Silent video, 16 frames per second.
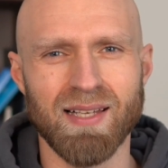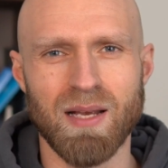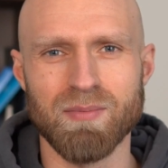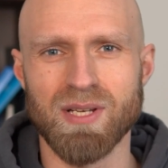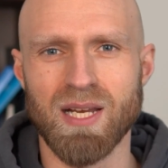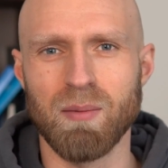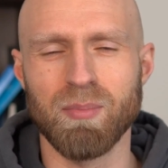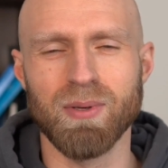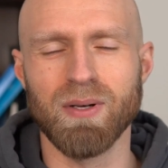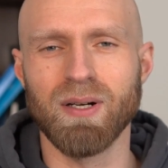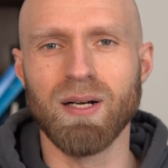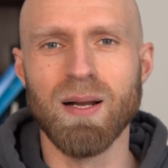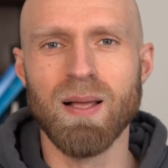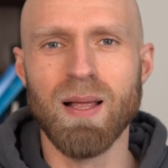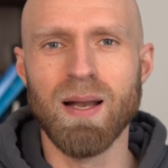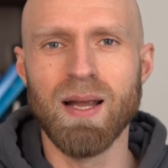times
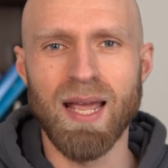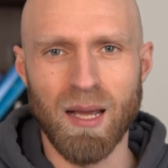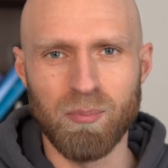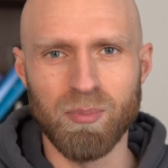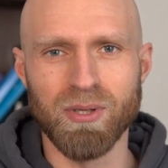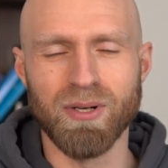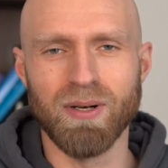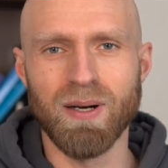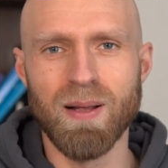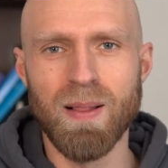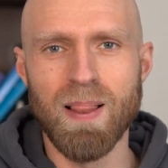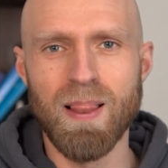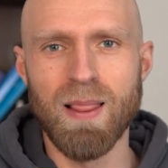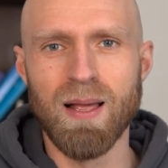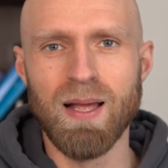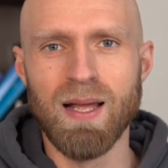happier.
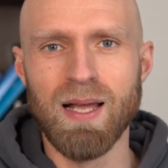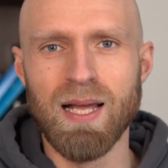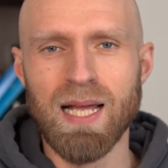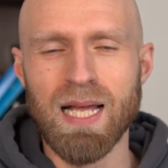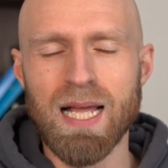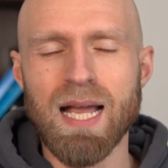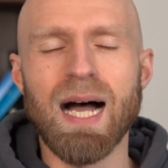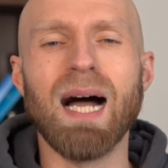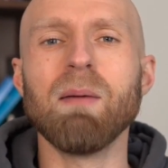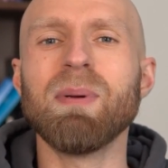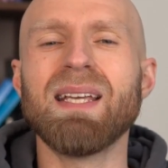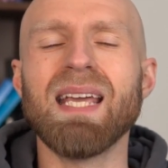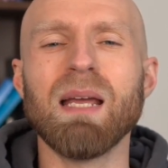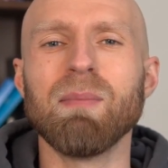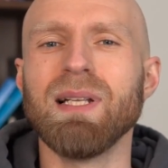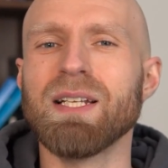I
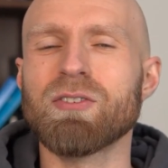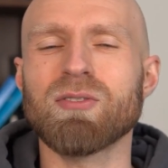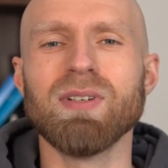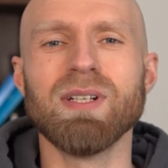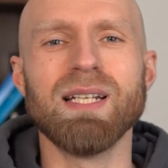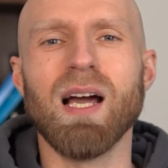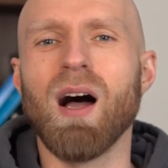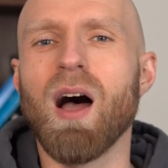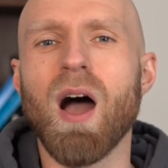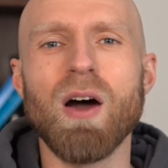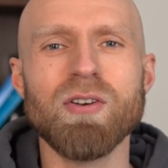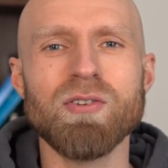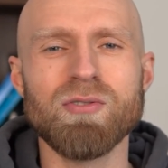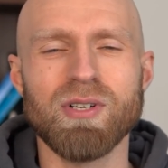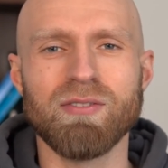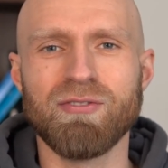became literally
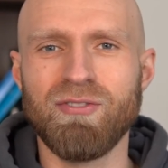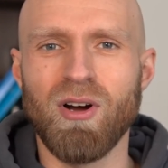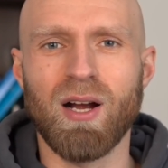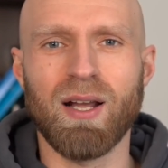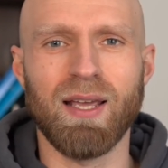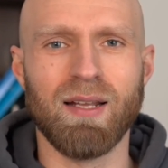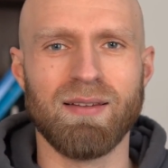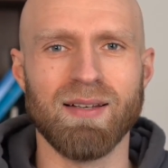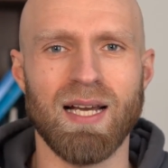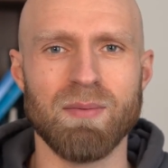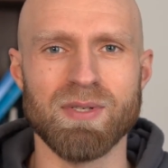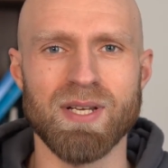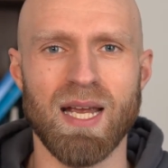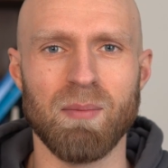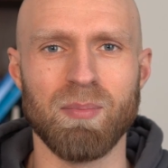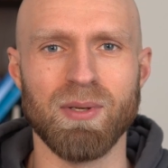100 fucking
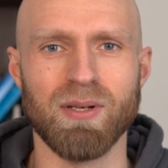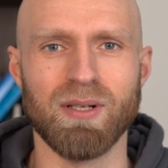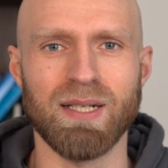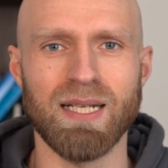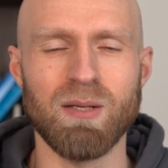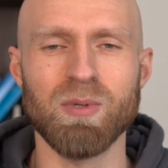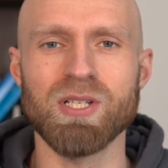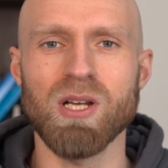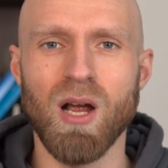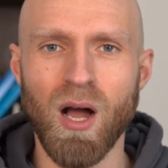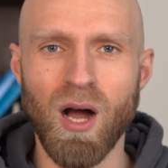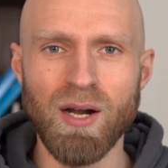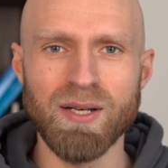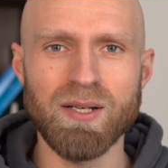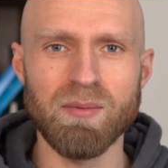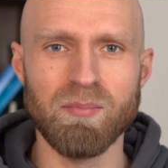times happier. It was
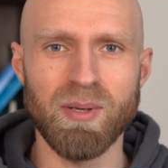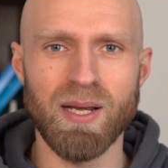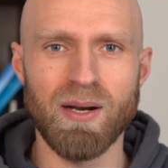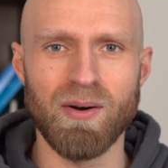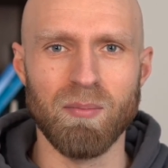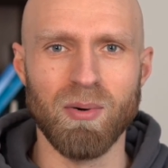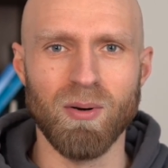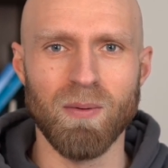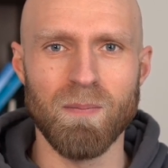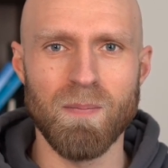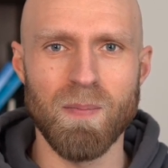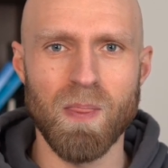uncomparable.